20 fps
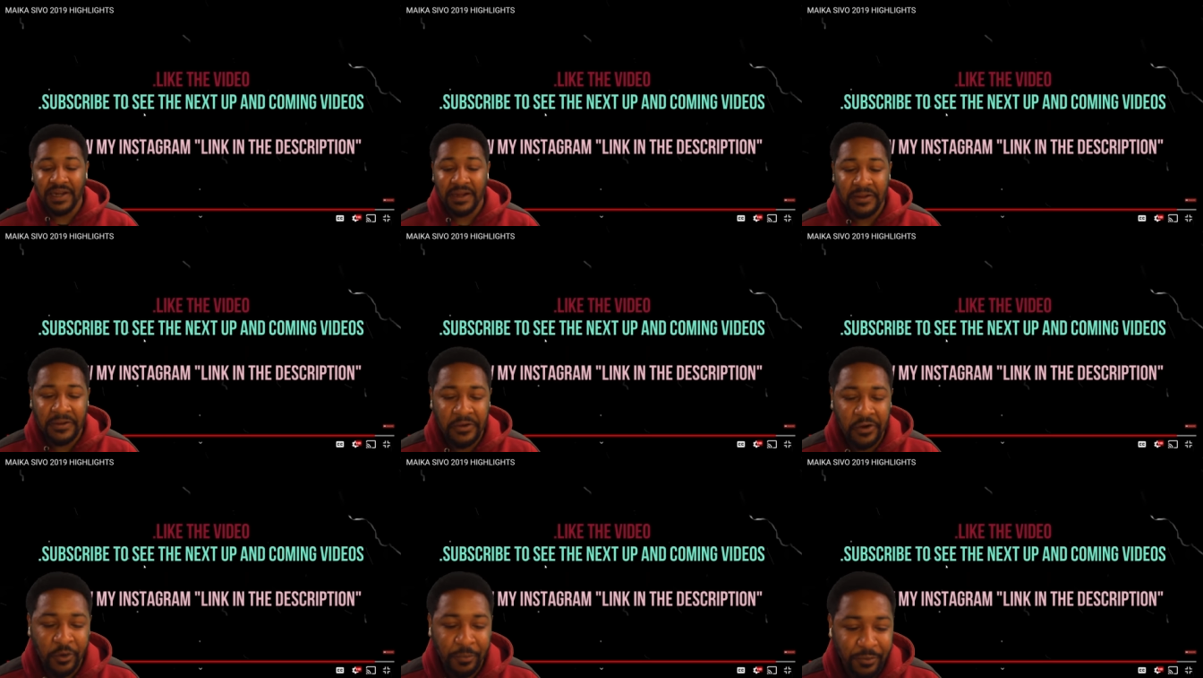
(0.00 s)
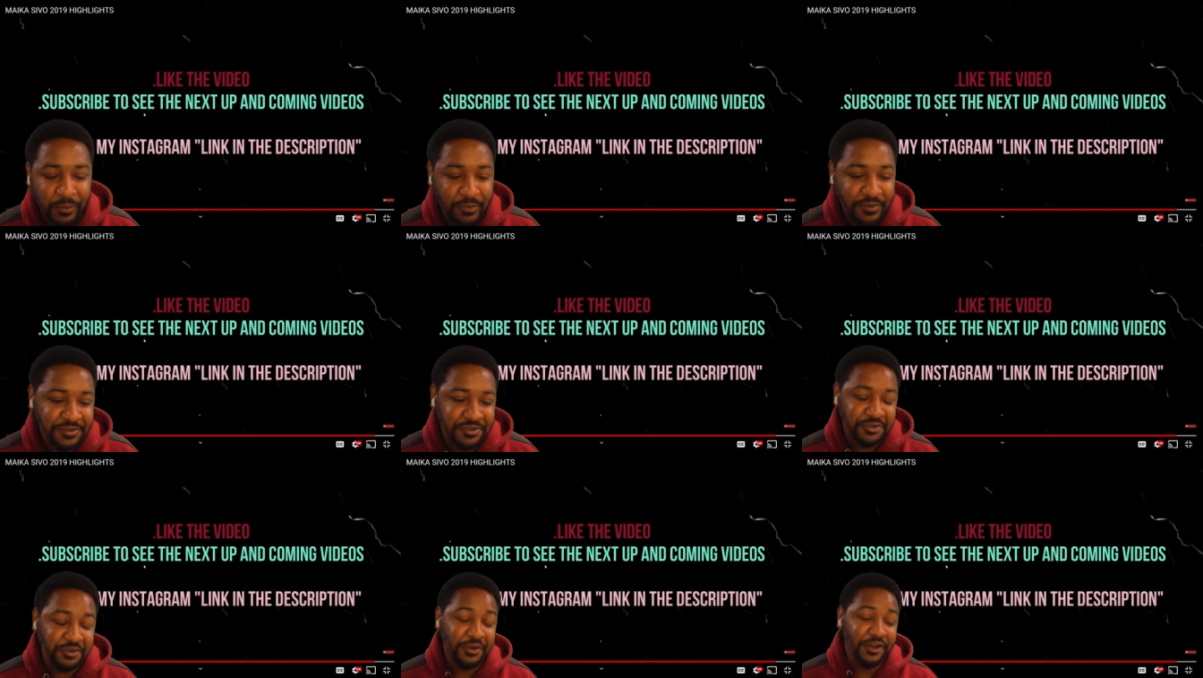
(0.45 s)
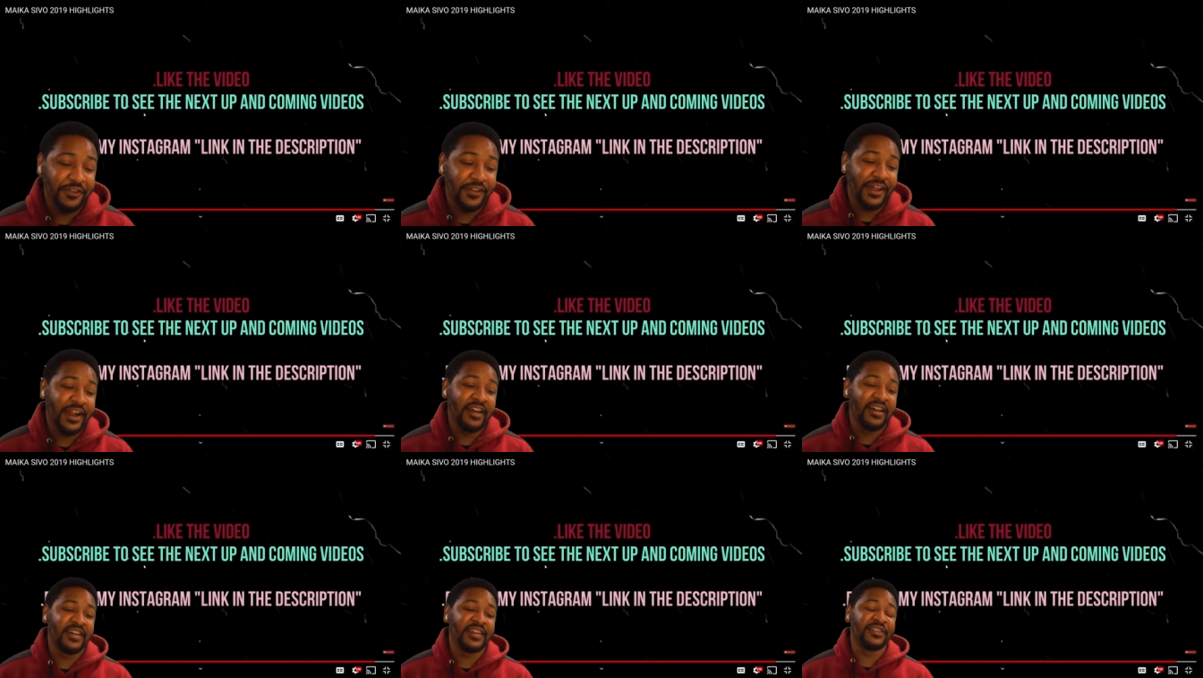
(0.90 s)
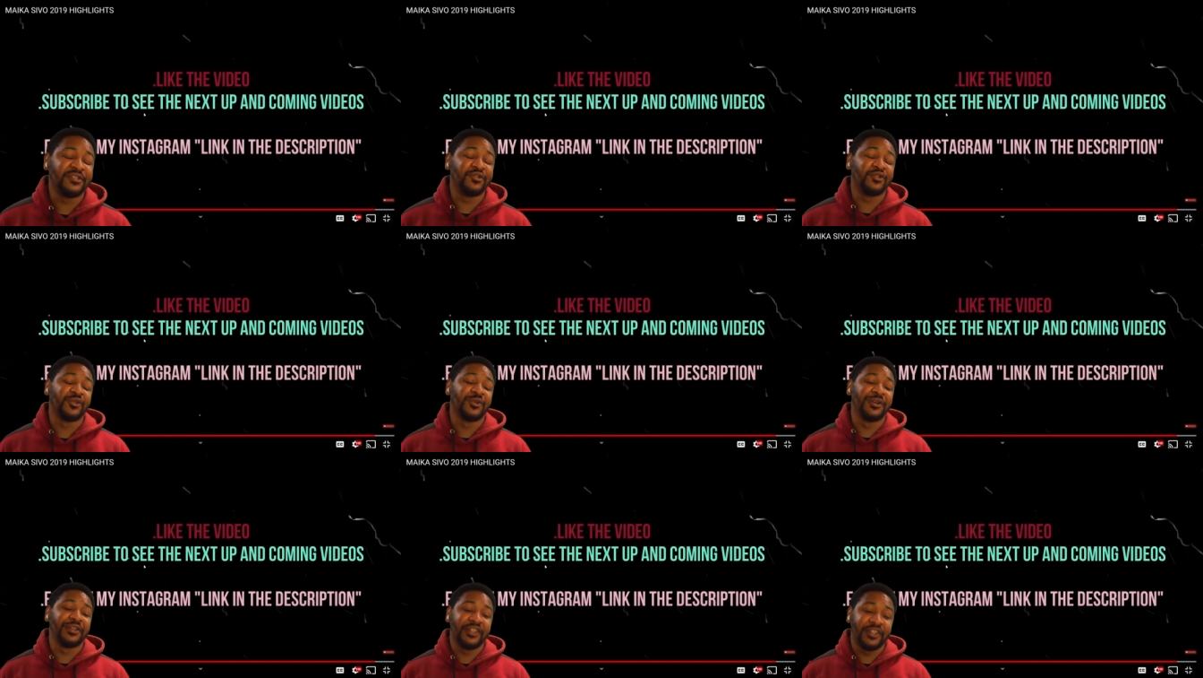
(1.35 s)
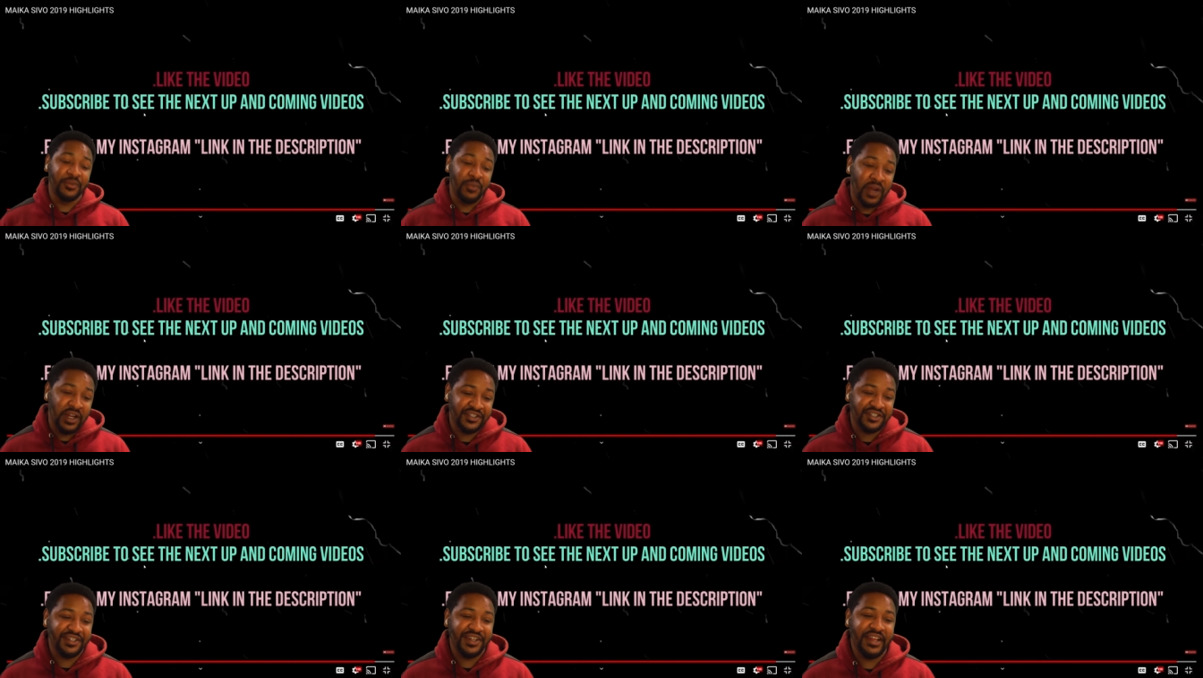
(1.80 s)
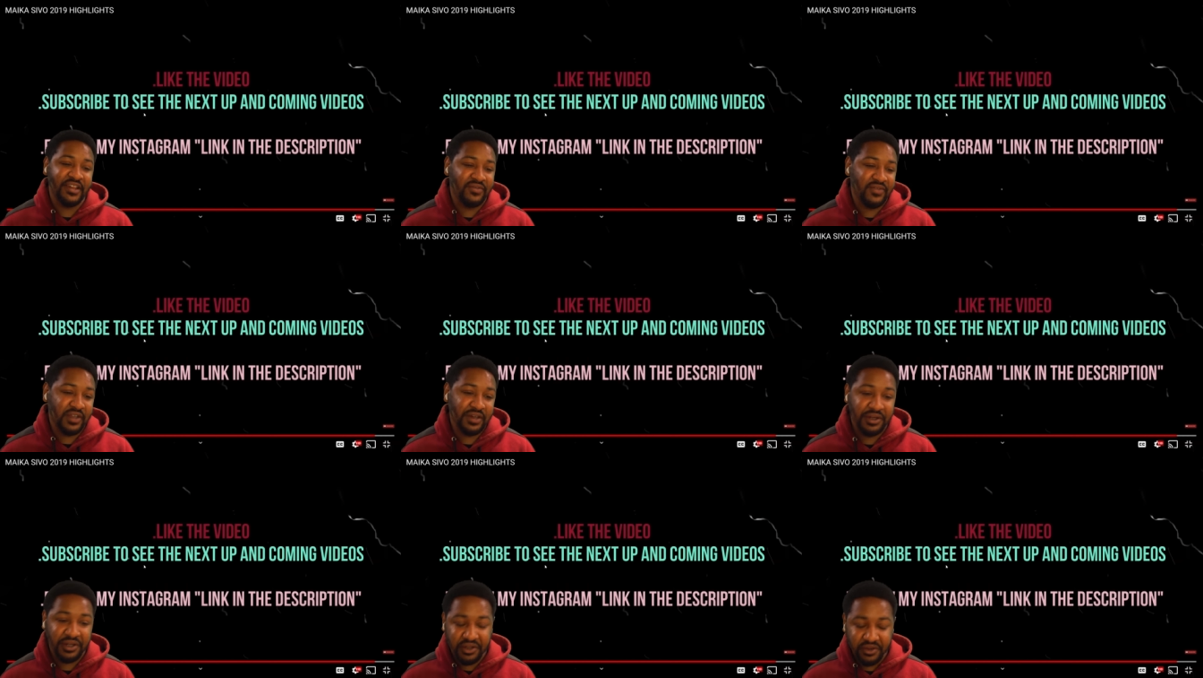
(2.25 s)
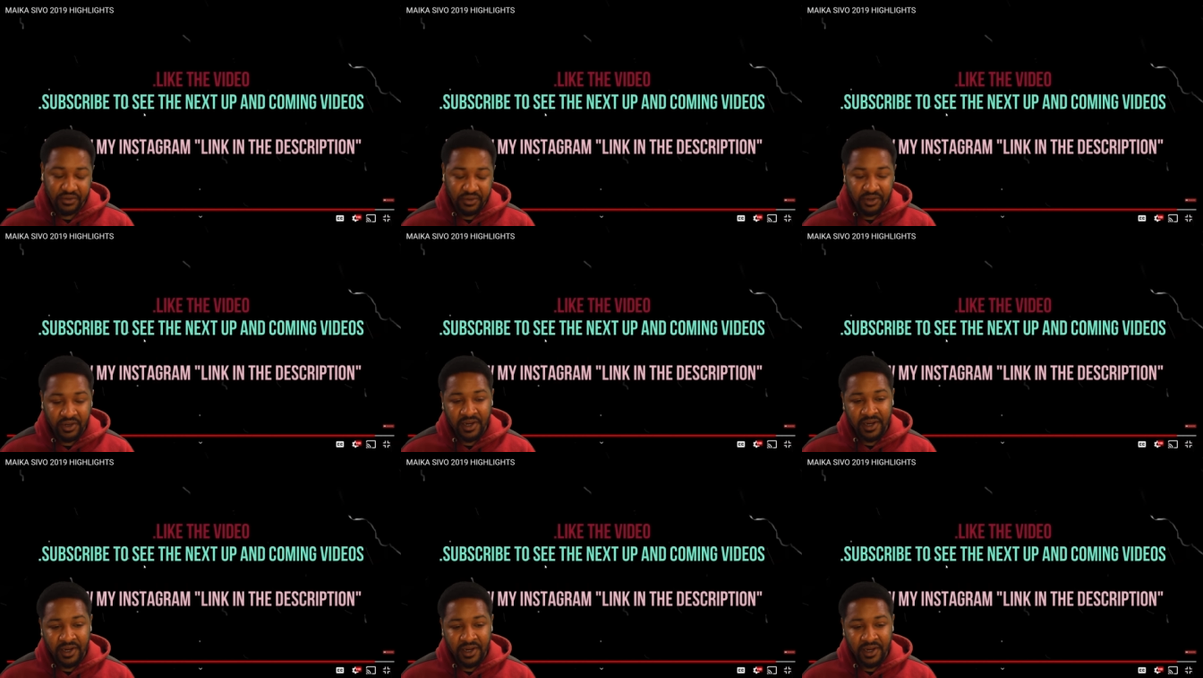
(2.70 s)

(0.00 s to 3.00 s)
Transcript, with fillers: I hope you enjoyed that. I enjoyed watching that video.